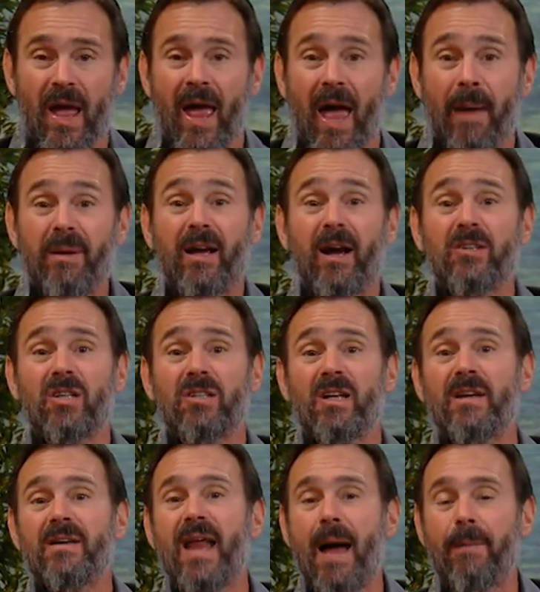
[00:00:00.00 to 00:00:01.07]
And because it
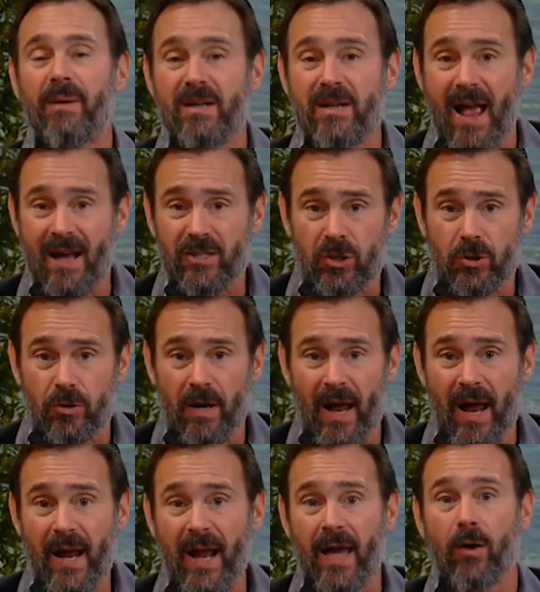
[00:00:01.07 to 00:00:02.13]
didn't happen
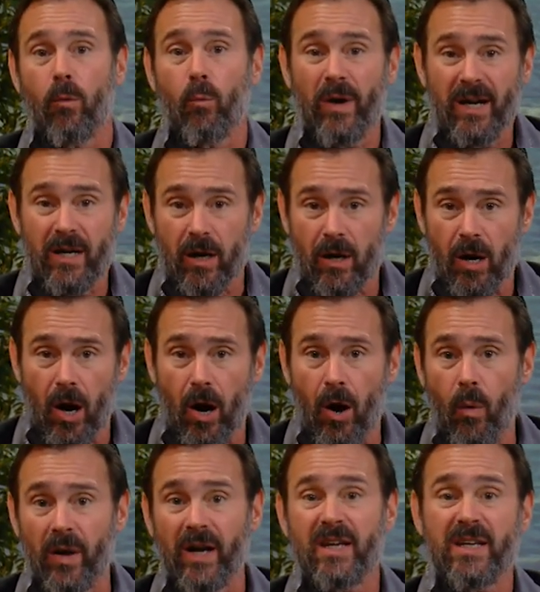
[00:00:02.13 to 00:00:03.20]
yesterday and a week
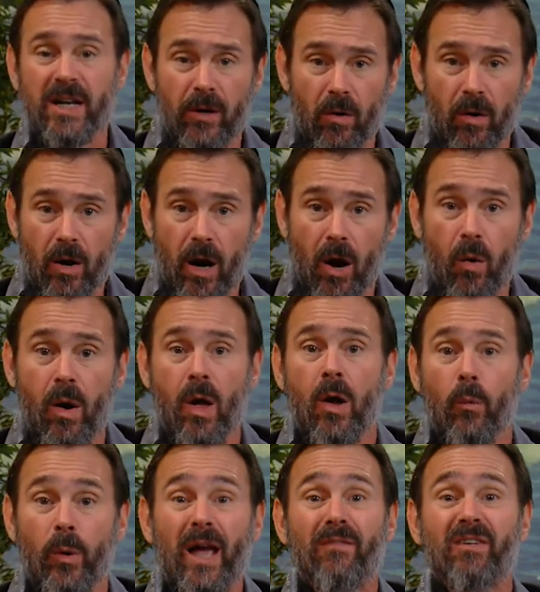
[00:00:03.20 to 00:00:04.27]
ago and a year ago,
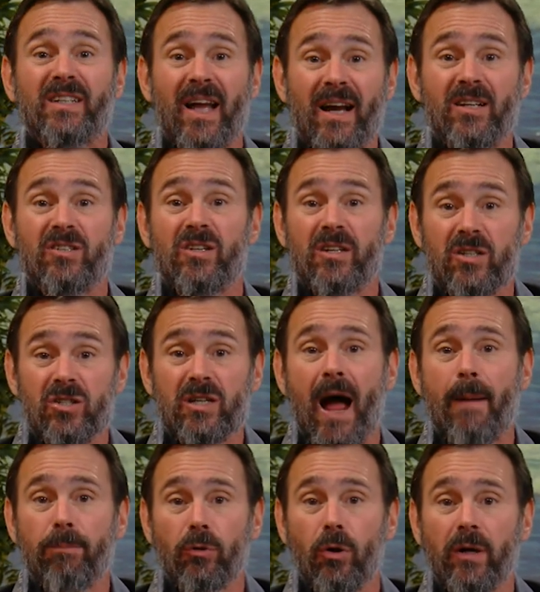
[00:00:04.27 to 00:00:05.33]
we have a tendency to
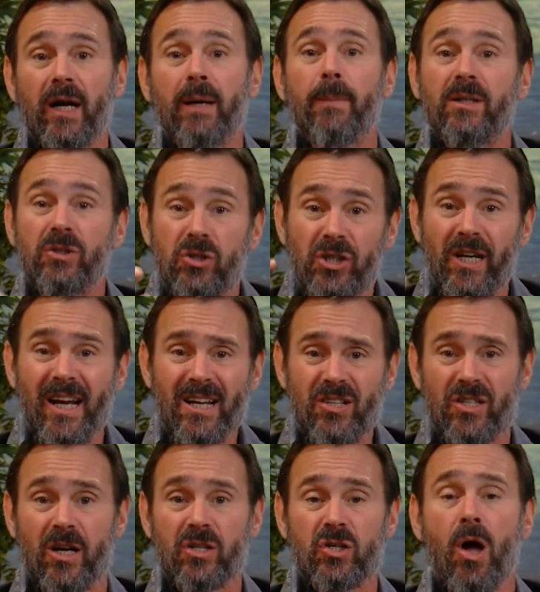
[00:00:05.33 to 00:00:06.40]
stop looking. But
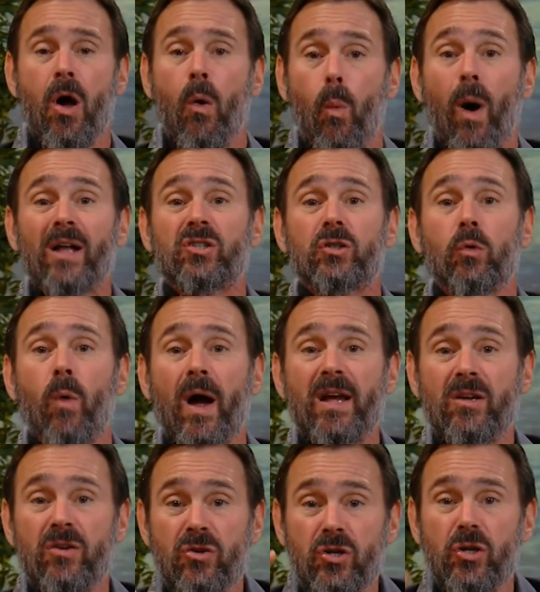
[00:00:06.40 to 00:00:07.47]
Jesus wants to wake
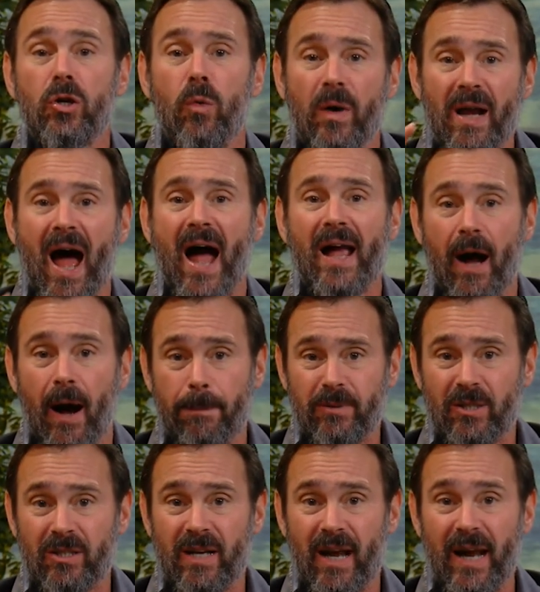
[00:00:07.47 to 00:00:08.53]
you and I up
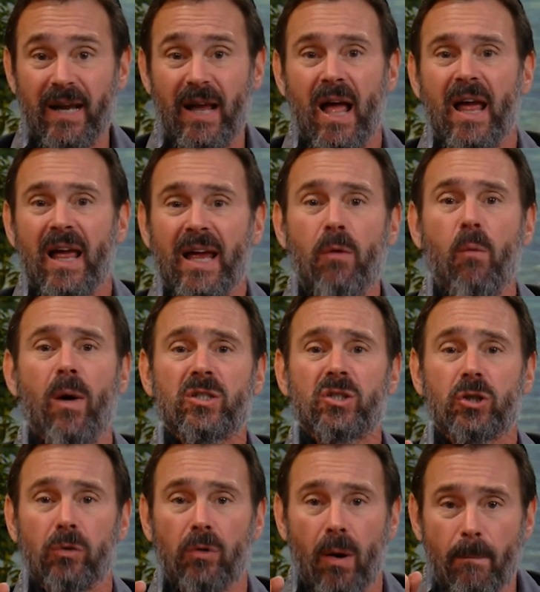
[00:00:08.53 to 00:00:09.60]
today. He wants
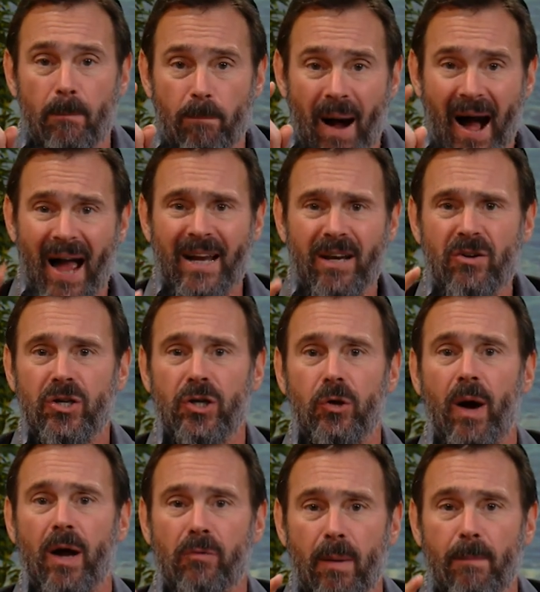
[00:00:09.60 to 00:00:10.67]
to remind you
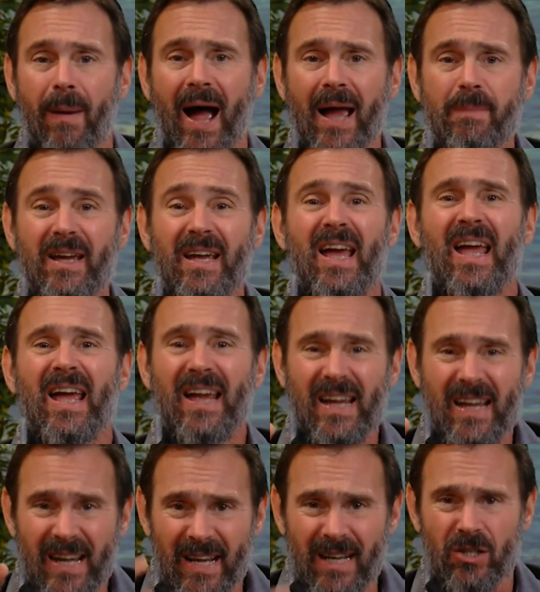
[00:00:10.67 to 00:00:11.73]
and remind me he
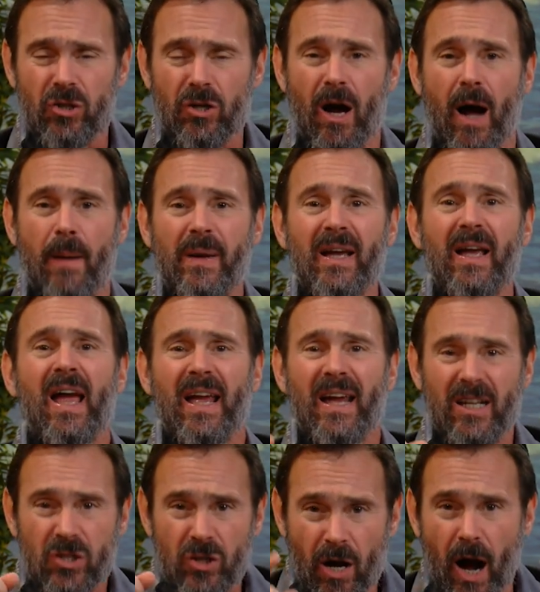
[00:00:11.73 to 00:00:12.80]
is coming.
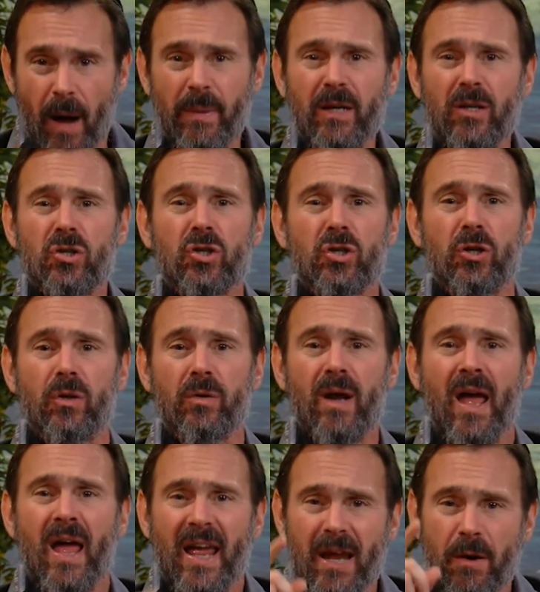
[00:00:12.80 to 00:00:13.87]
He's coming soon.
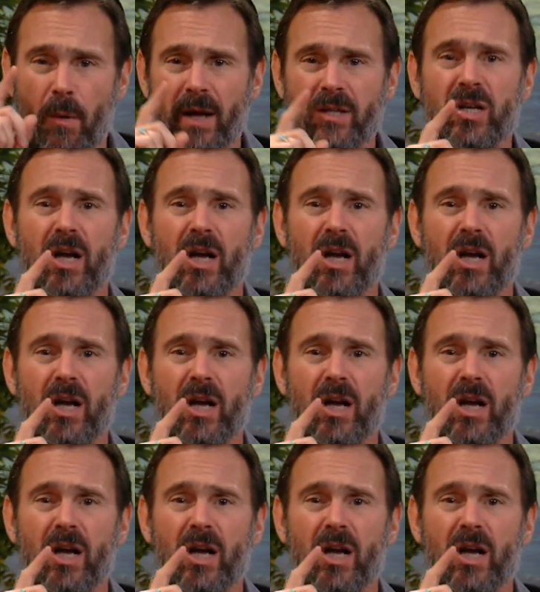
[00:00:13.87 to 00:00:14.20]
He wants